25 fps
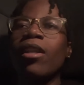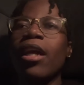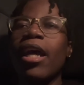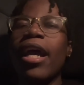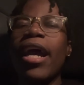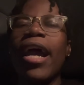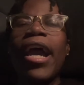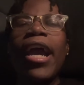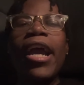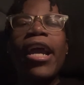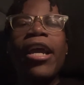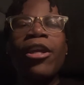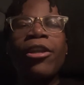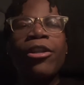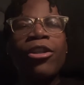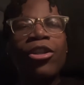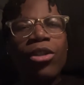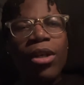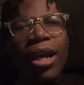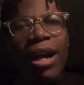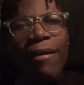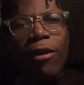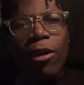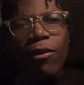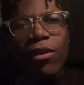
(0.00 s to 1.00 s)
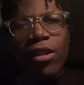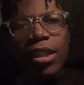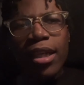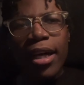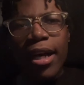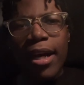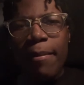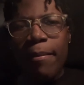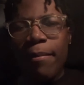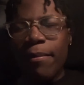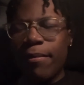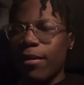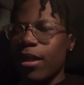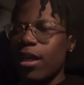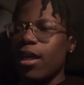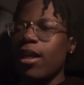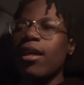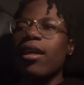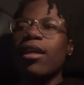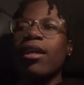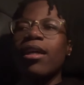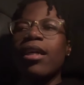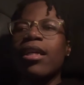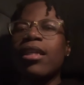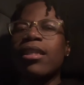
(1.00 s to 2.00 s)
hey, did you have overtime?
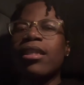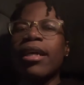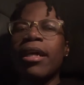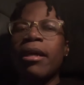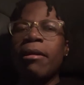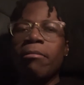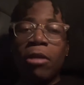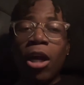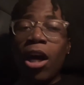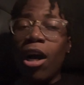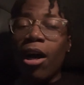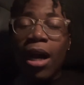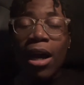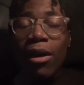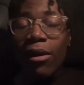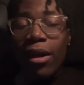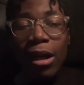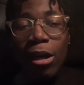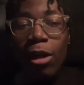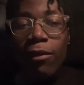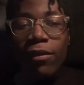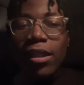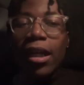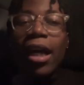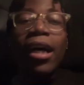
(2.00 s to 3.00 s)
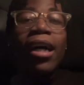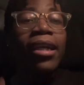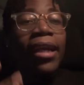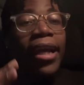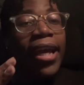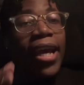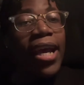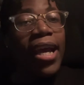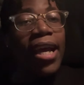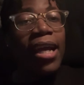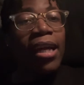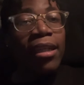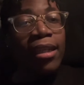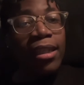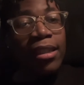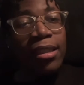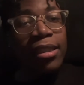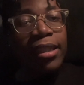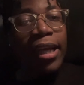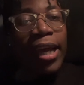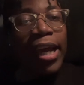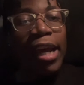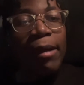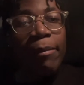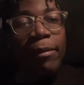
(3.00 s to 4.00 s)
He said, no, I don't got overtime. Again, the
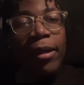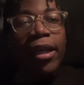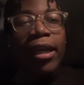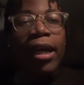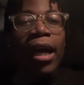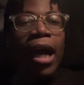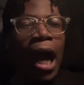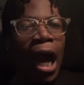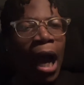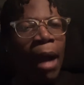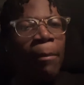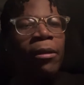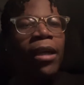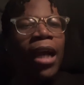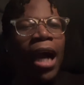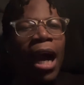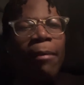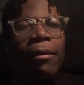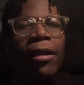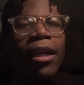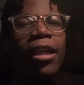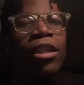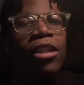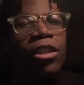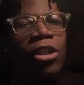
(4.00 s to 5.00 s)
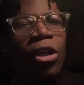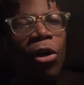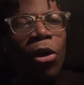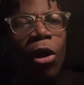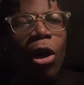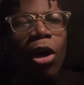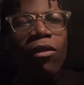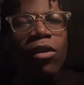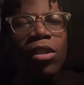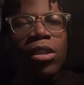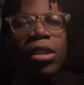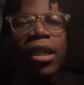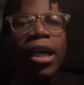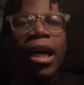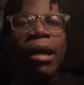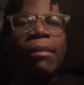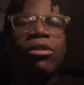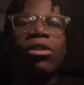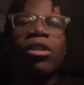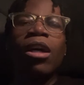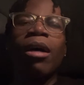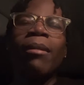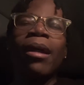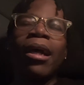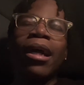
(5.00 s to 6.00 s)
same nigga. I'm getting told overtime.
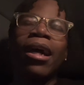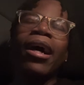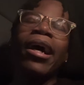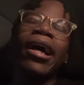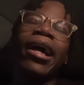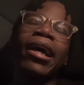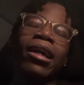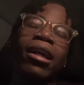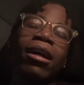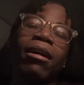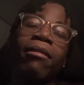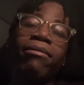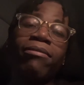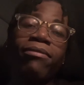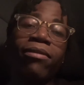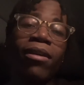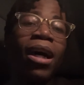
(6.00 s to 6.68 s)
So I'm like, all right, no.